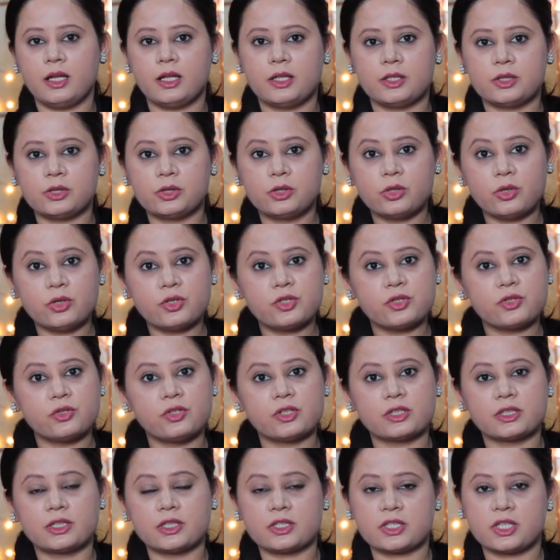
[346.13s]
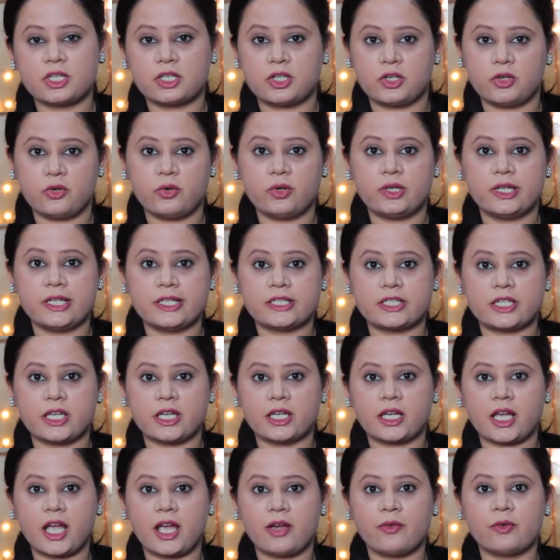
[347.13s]
Though during the security check,
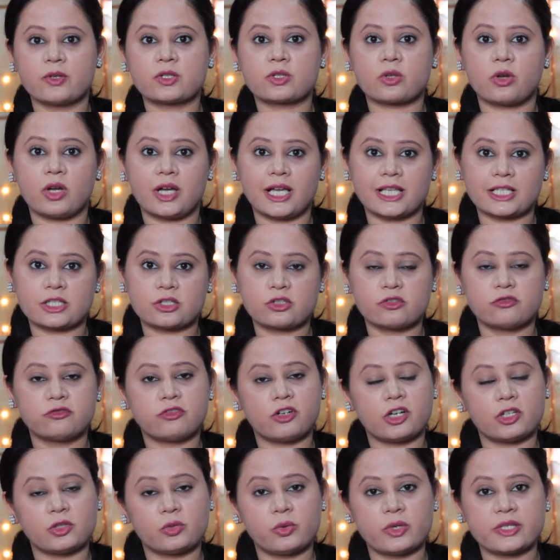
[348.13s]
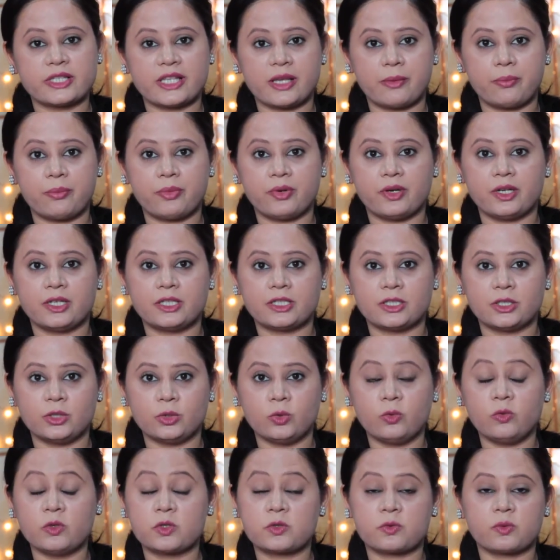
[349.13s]
I was asked to follow a separate queue,
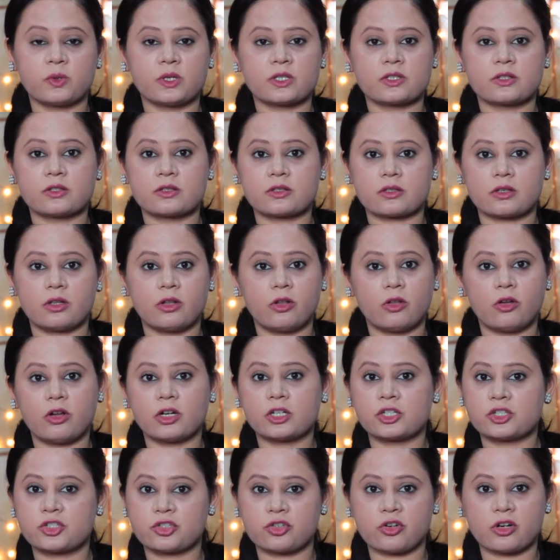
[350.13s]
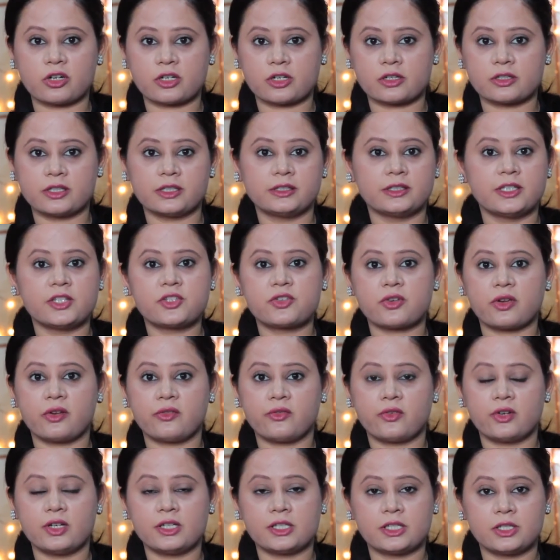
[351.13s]
which was a lot shorter than the
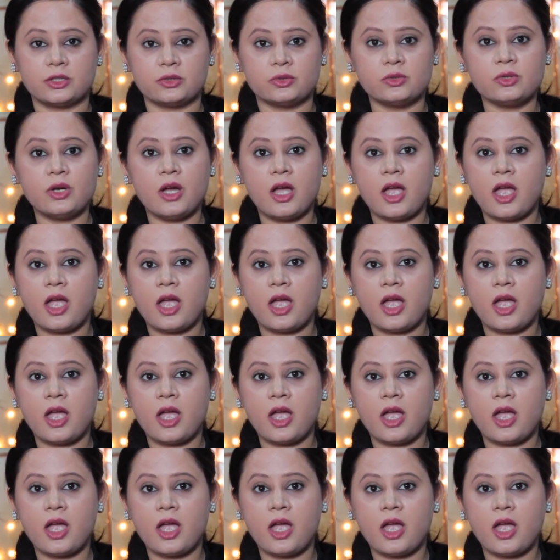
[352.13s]
general queue.